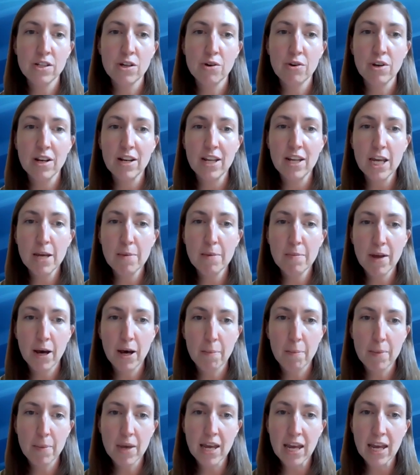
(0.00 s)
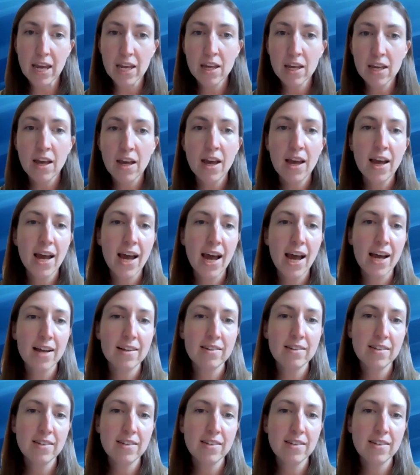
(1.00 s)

you can email me at